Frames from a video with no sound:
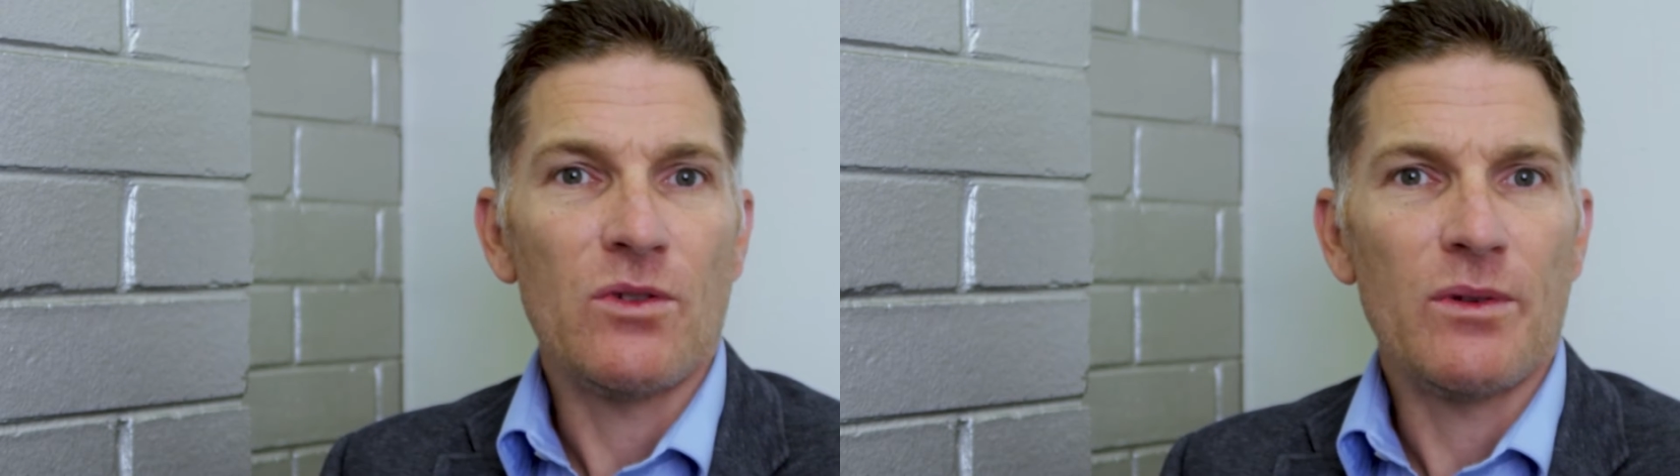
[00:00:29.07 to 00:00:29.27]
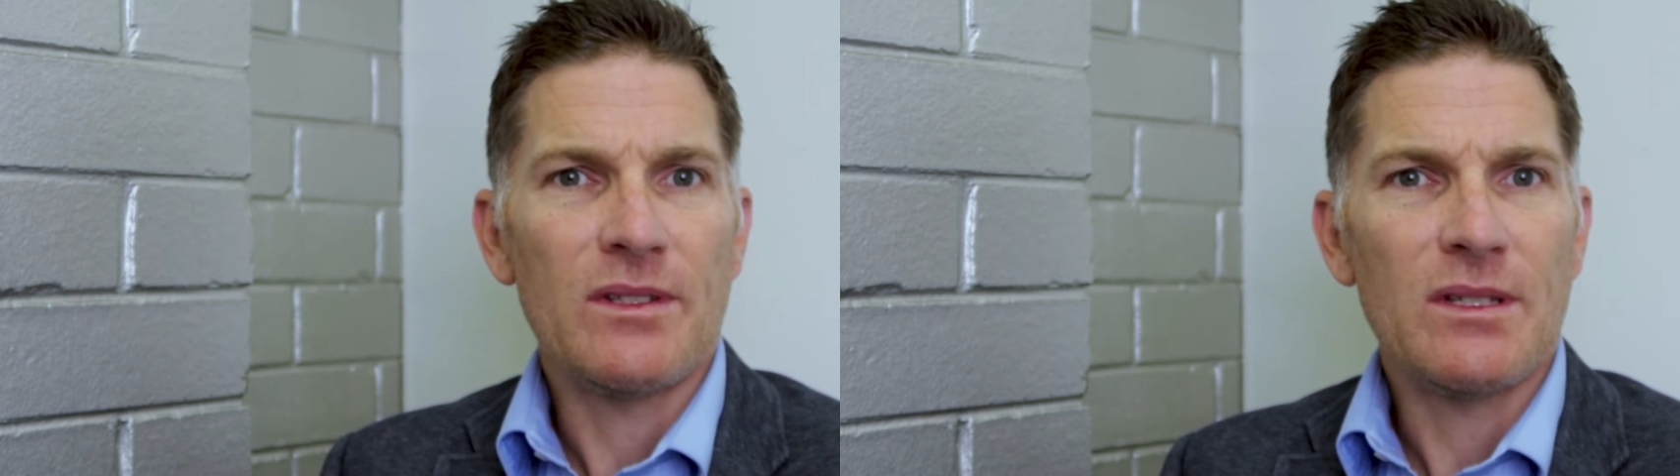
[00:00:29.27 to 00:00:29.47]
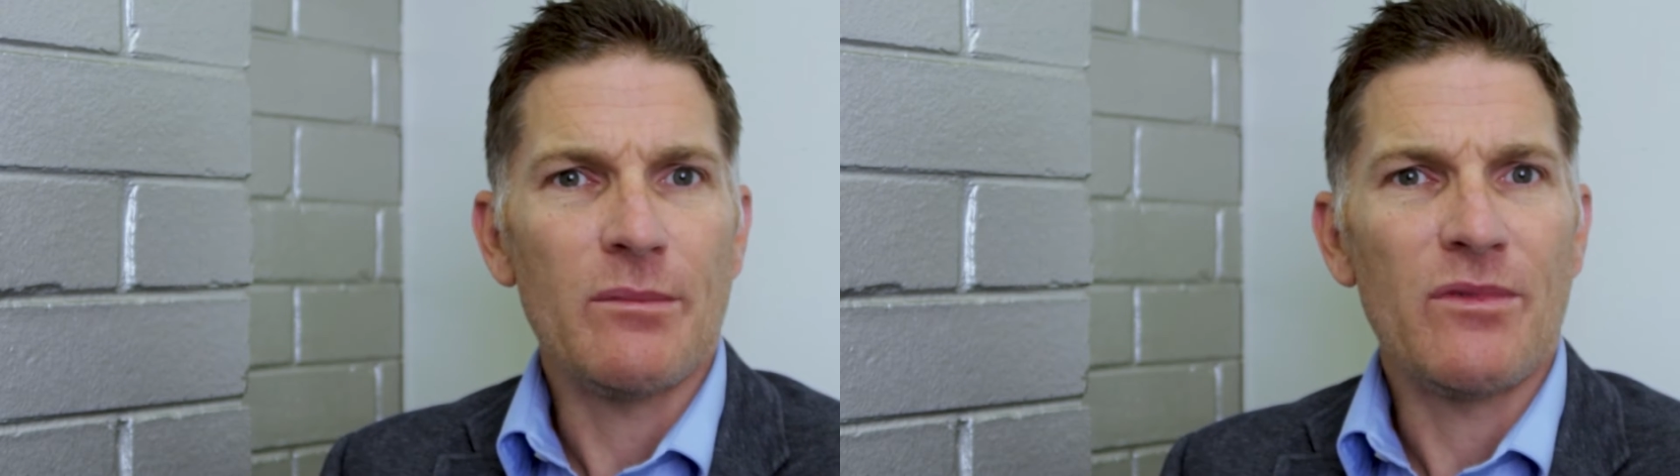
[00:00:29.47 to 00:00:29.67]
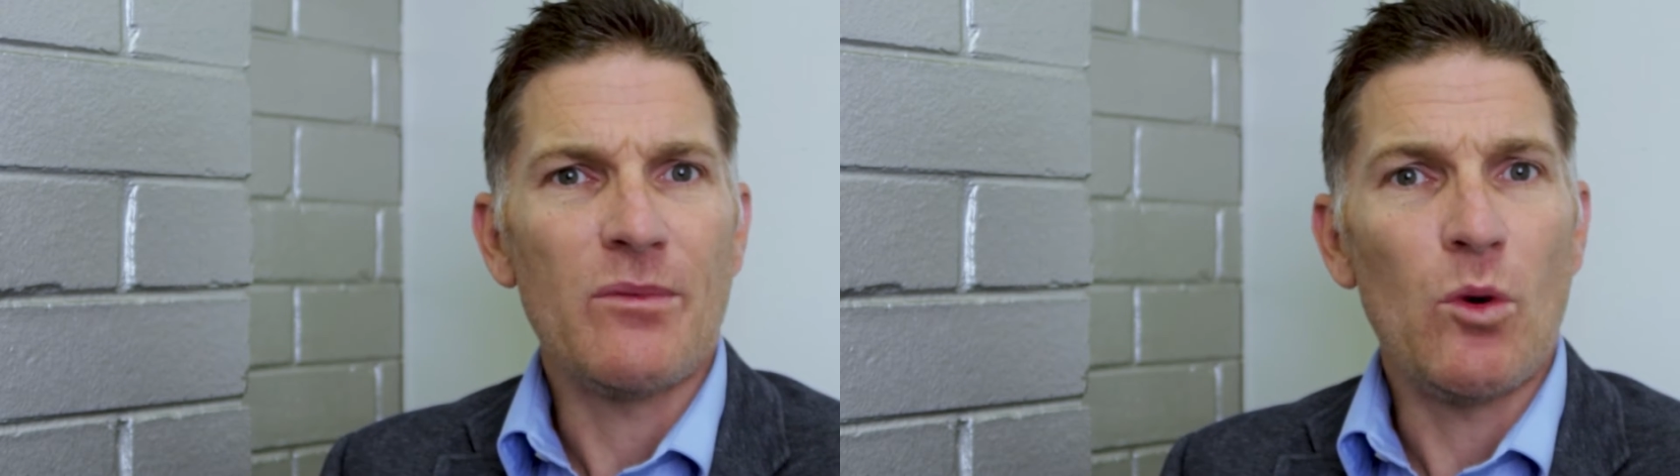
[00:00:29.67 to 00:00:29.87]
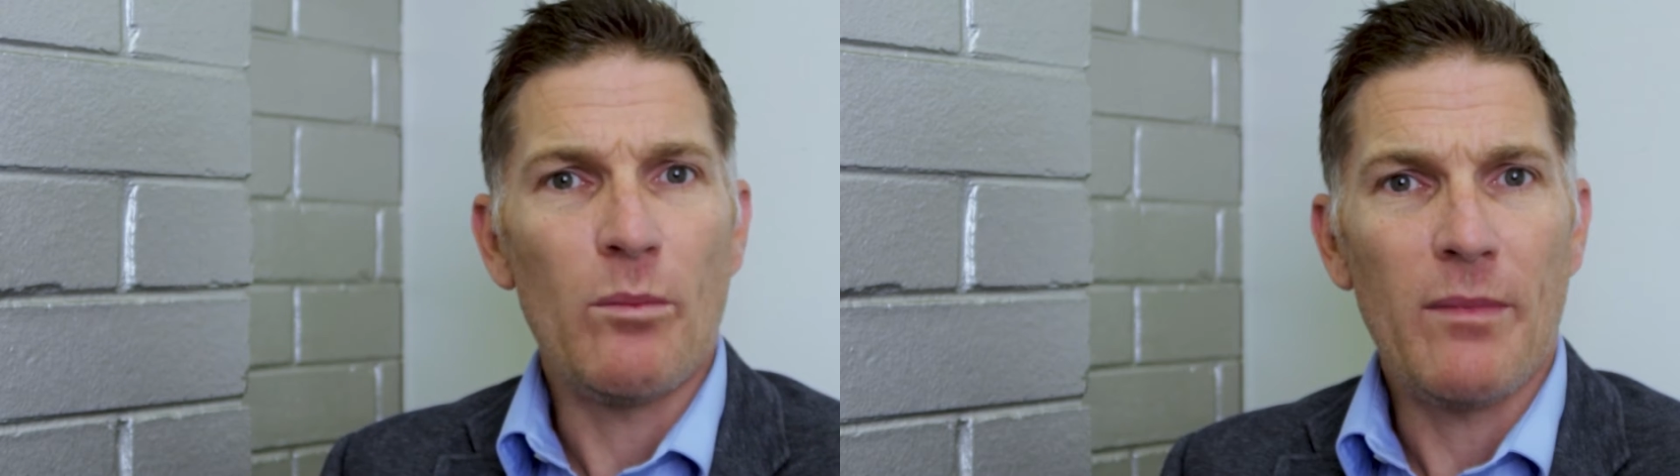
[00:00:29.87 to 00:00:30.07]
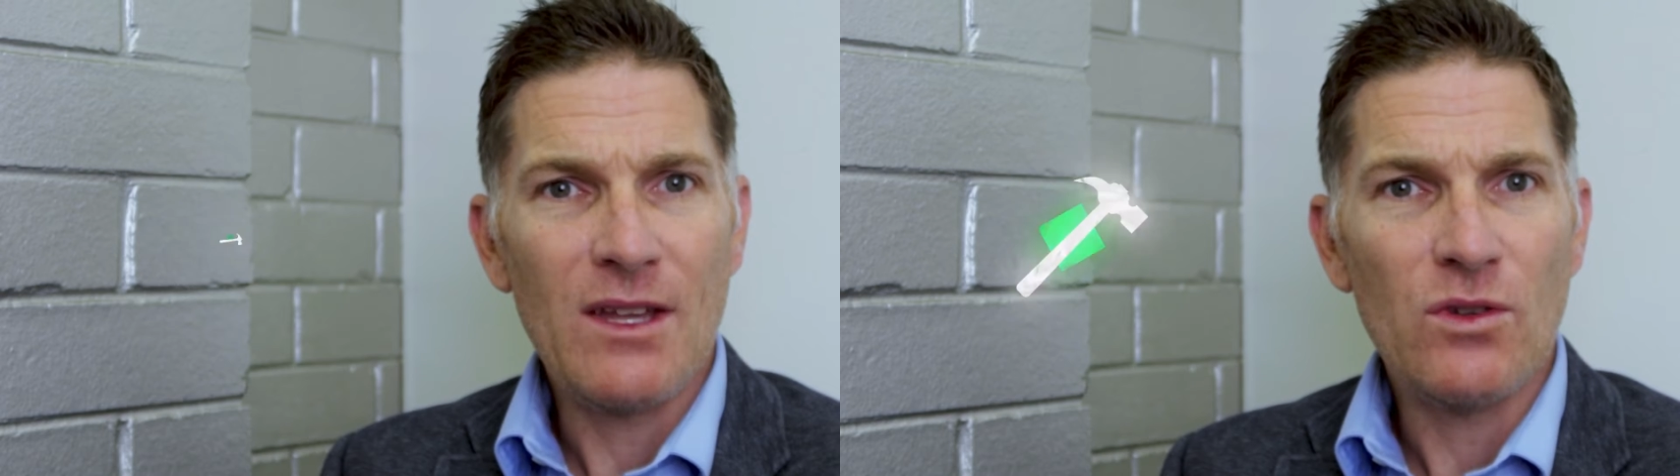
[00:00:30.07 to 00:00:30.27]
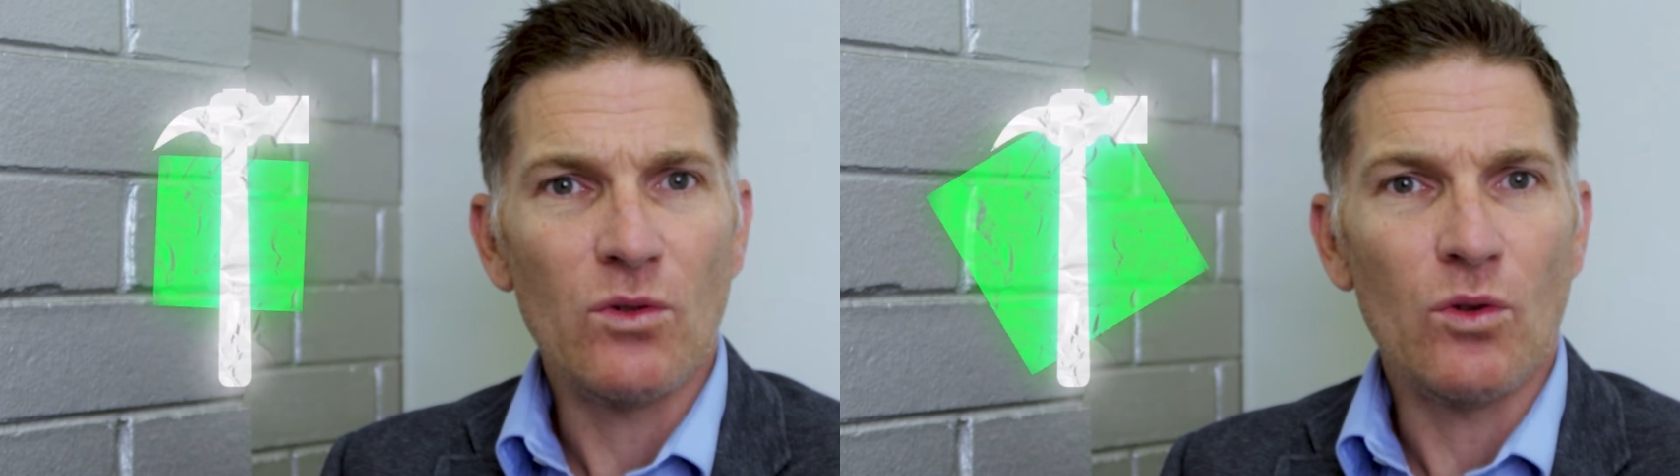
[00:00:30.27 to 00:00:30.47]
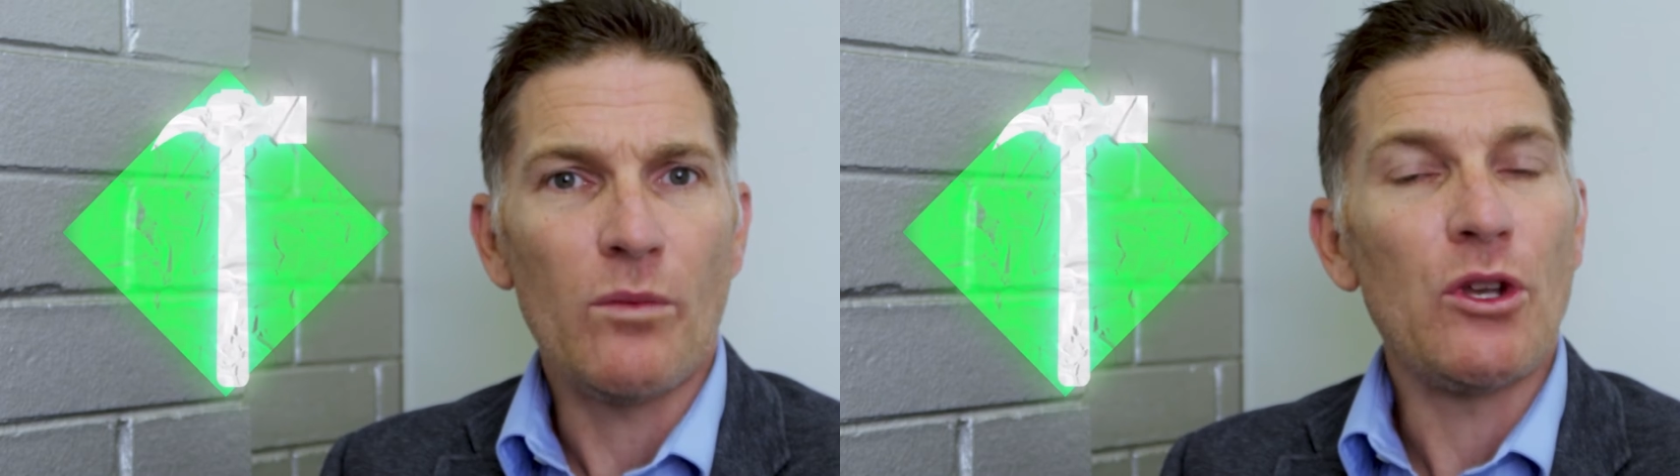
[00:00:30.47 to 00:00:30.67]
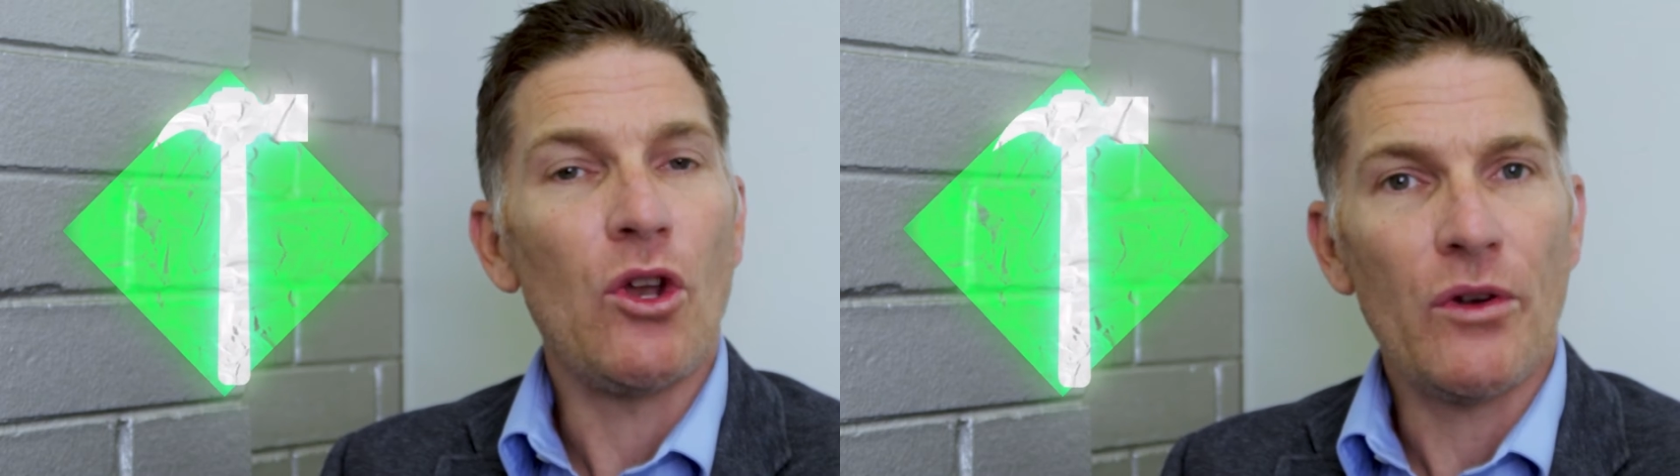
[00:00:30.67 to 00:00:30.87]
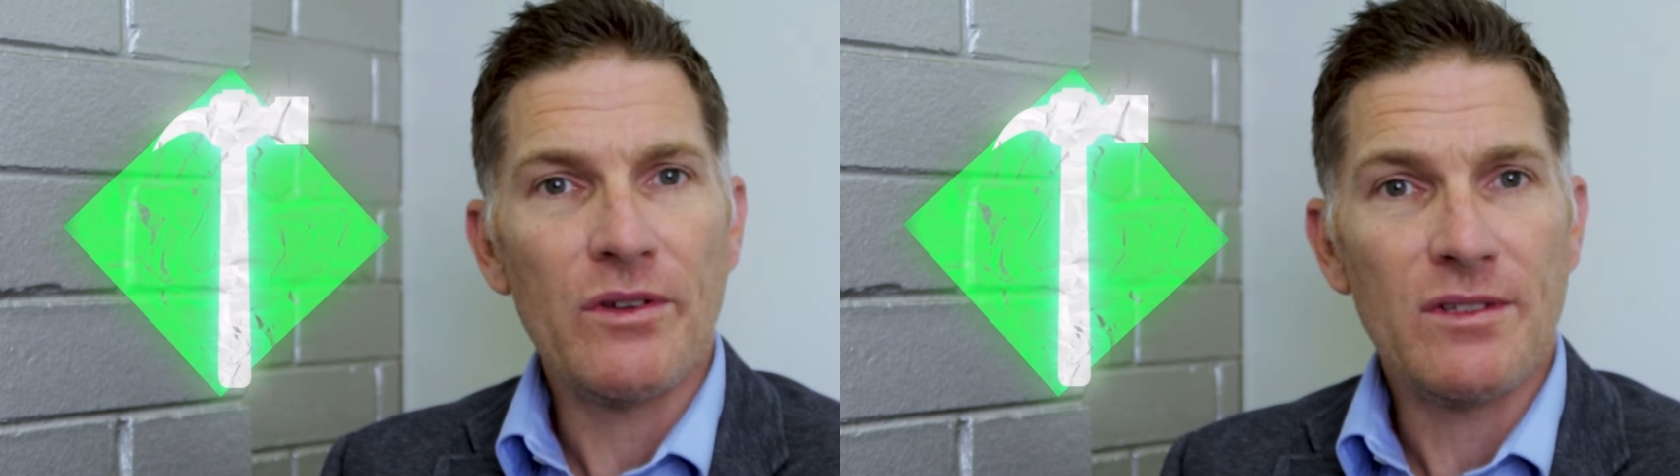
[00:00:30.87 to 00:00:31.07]
doing some of the more manual or
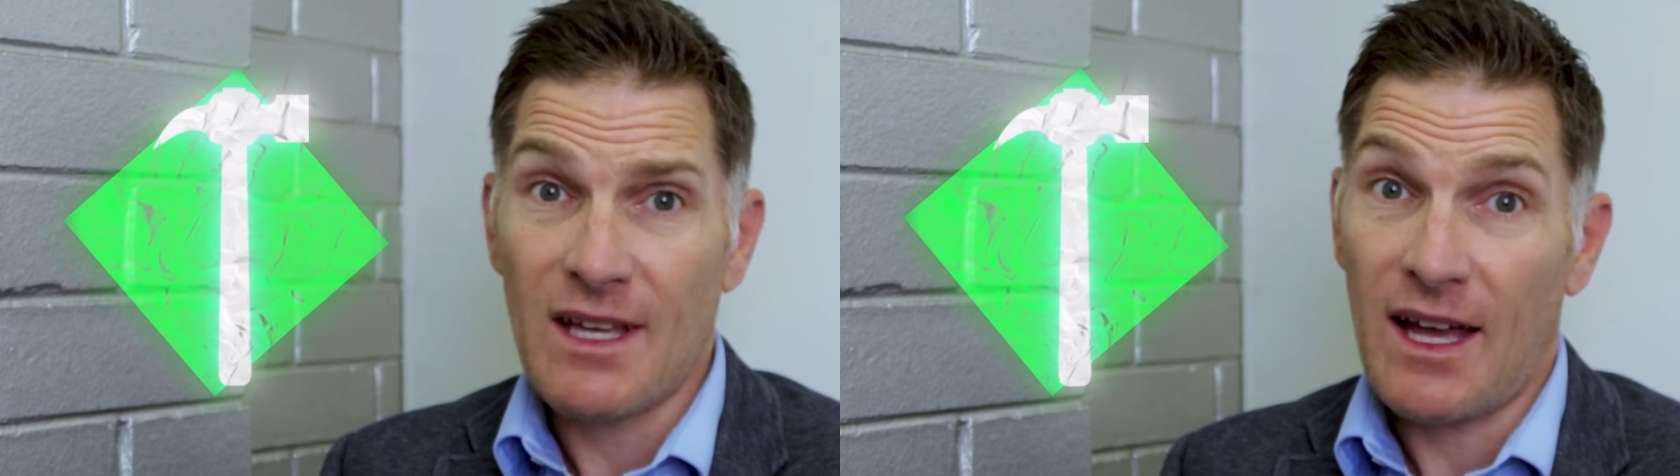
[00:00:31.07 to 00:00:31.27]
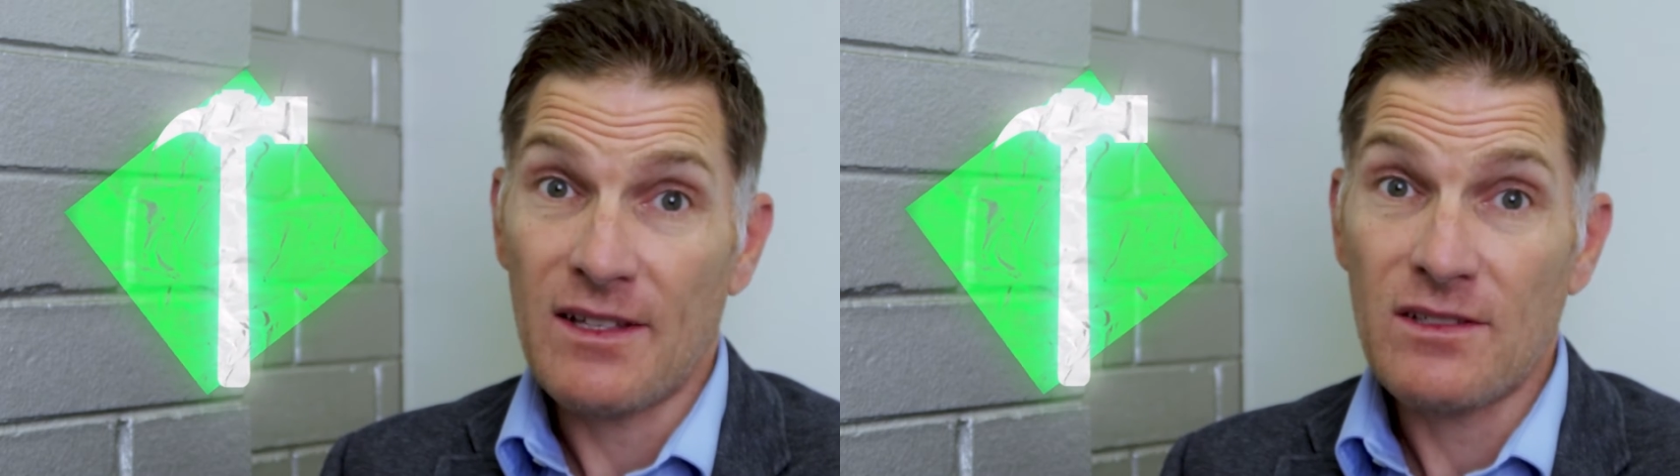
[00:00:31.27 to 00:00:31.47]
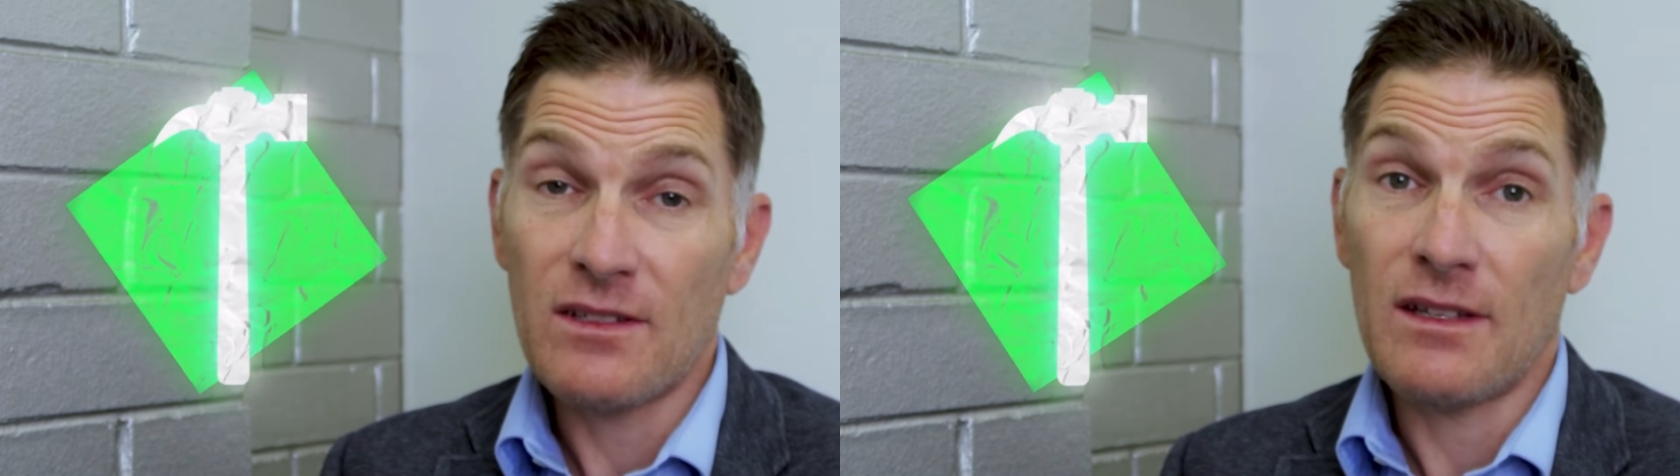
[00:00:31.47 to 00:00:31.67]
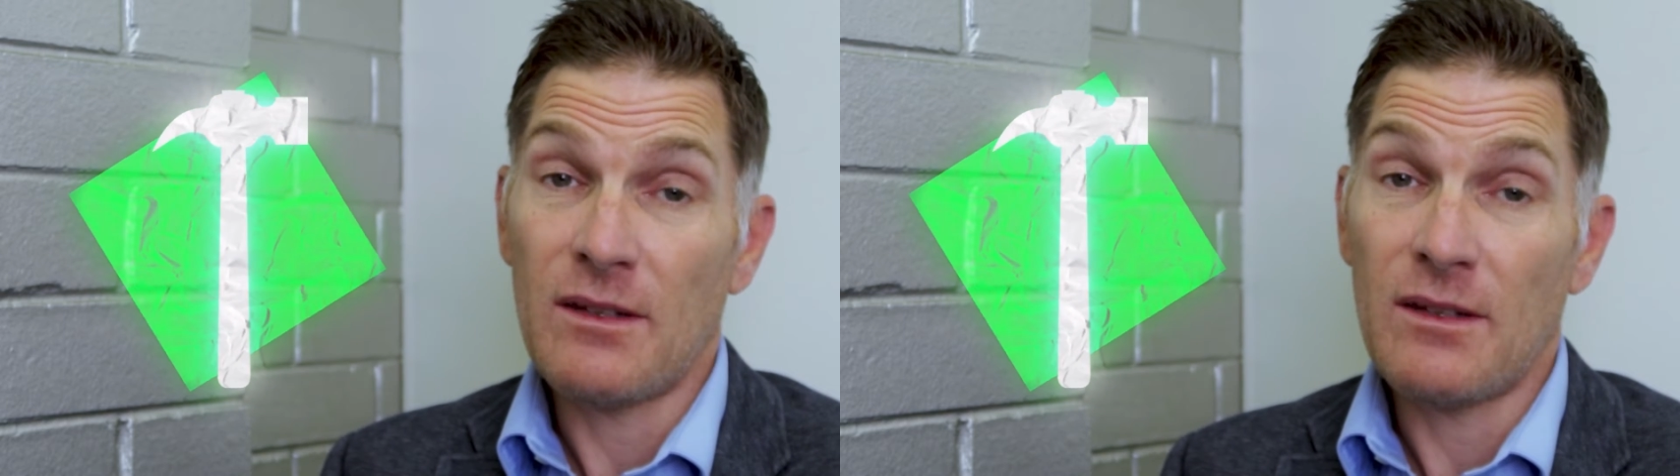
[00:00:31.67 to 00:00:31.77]
monotonous tasks that